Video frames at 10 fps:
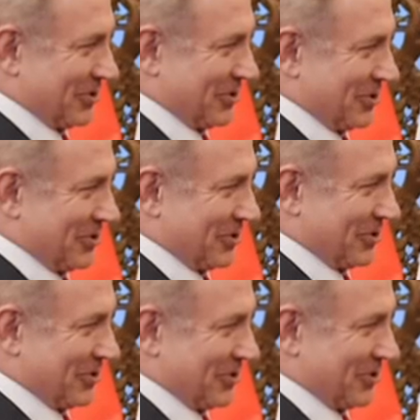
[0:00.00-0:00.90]

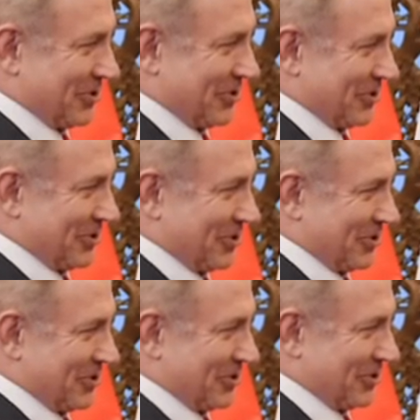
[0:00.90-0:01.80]

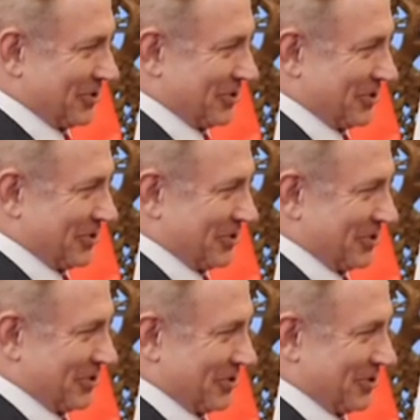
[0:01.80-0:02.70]

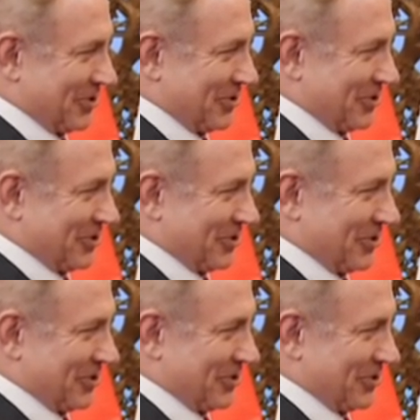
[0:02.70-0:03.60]

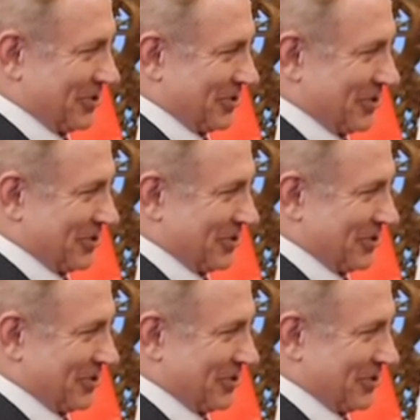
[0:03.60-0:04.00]
[no speech]